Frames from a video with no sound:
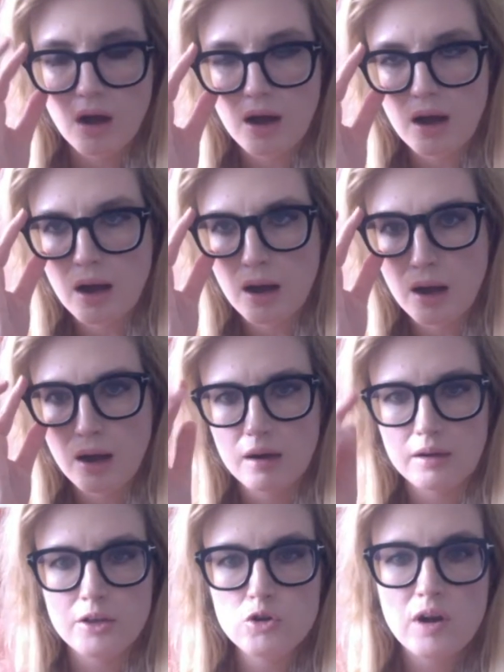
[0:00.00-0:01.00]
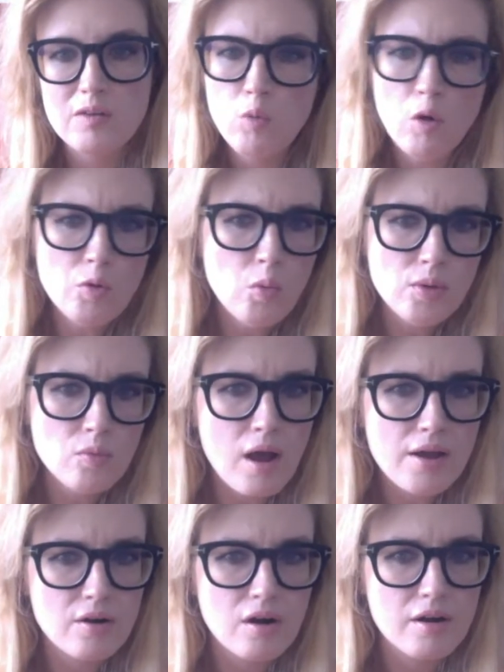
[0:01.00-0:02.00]
Uh, and you can have more than one
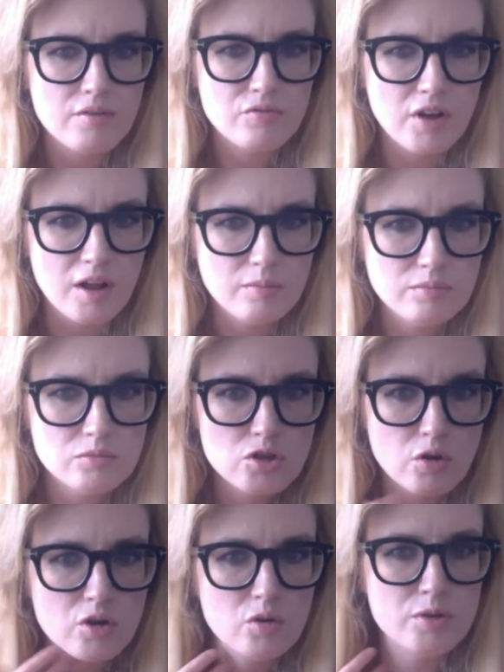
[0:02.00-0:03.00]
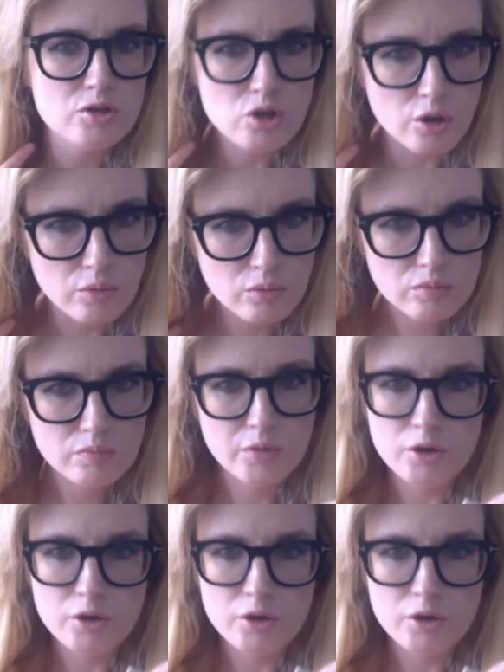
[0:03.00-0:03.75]
writer on a film, so it could be two,